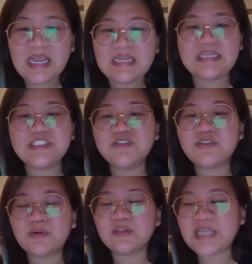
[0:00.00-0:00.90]
And each of
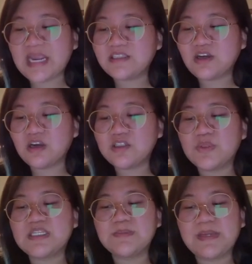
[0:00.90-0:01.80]
the tactic cards
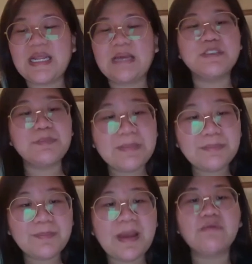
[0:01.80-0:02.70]
will explain how much
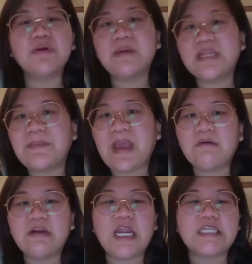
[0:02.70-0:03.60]
people power, money
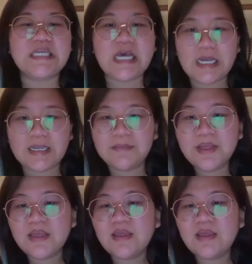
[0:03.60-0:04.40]
power, and time